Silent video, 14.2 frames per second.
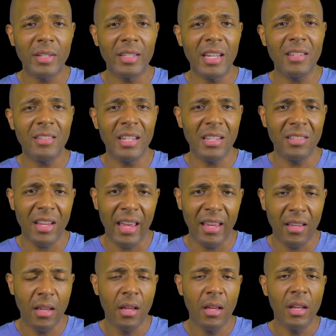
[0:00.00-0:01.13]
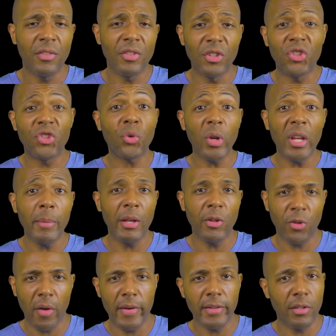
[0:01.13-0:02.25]
on Disney's, like, the streaming
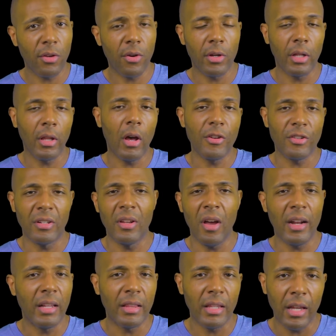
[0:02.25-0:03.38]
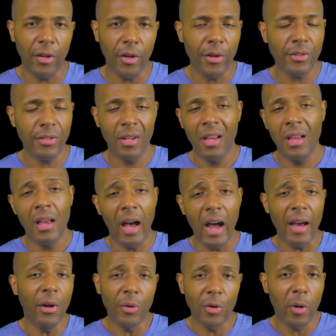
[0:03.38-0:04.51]
service that they're going to launch, and not in theaters.
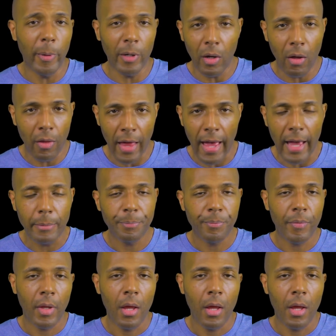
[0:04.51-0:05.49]
I don't know about all that.